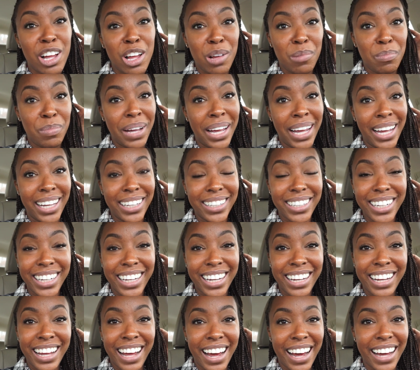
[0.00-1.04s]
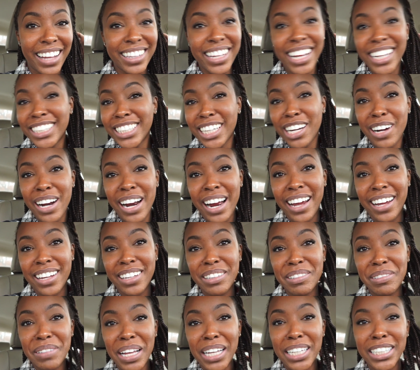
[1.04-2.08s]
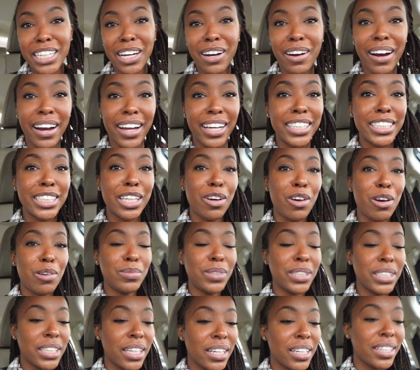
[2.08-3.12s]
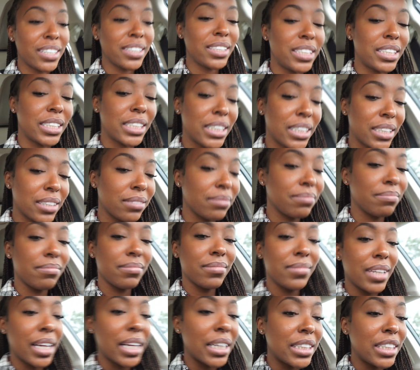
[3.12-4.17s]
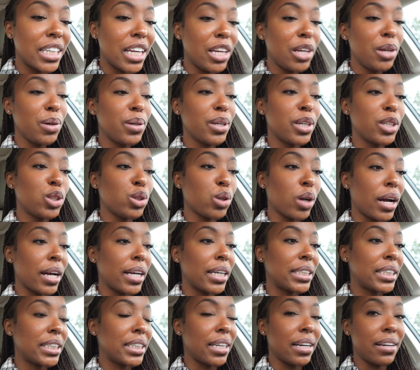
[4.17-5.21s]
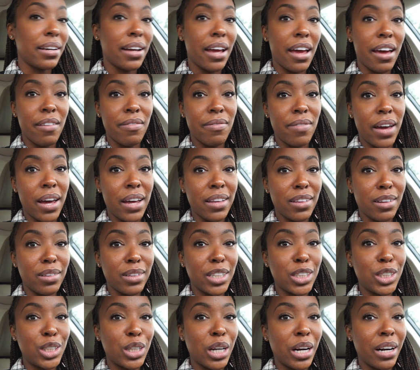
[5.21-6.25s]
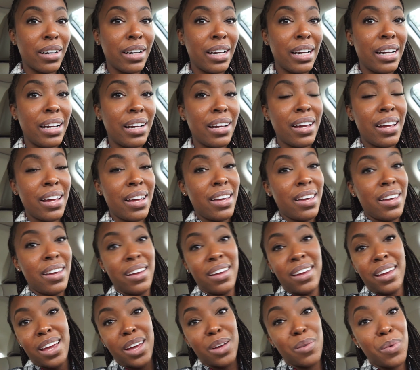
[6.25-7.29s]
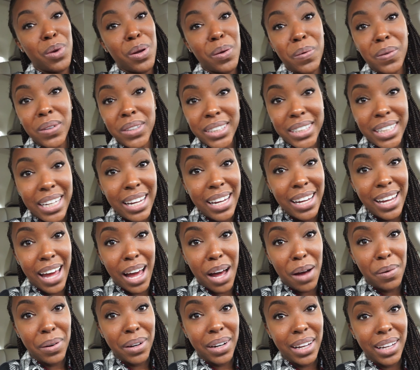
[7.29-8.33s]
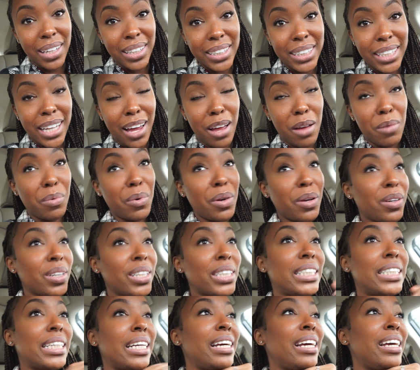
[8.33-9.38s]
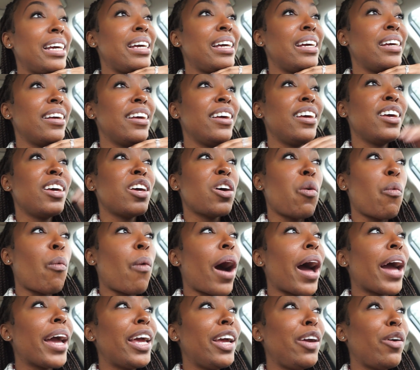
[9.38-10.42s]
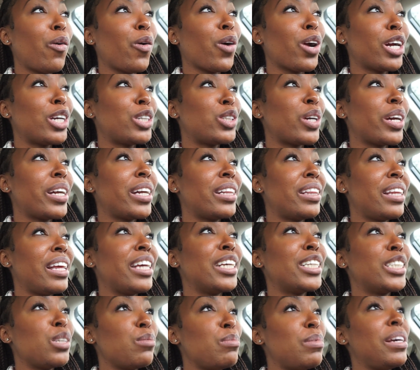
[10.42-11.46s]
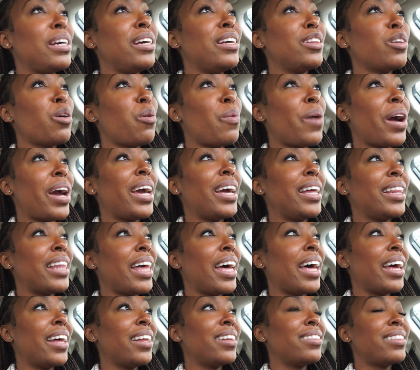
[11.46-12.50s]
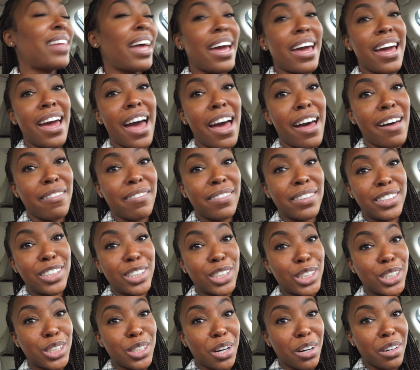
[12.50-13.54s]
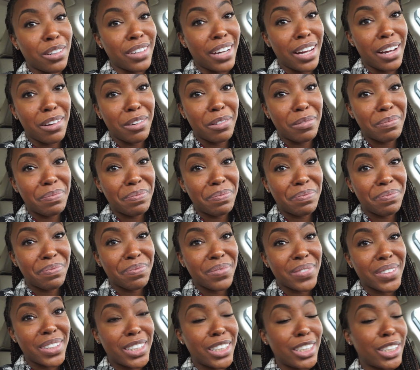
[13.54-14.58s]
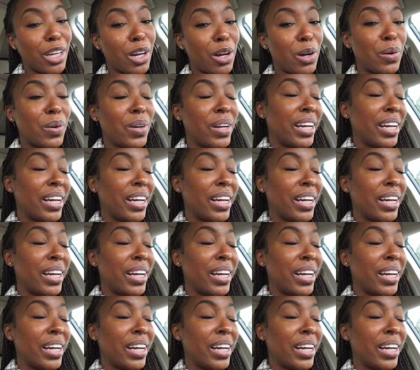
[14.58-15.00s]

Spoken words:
But look at God. That's all right. That's all right. So I'm just going to continue to trust and have faith on this journey. And we will see how it ends up. We'll see why he orchestrated things to be the way that they have just turned out. So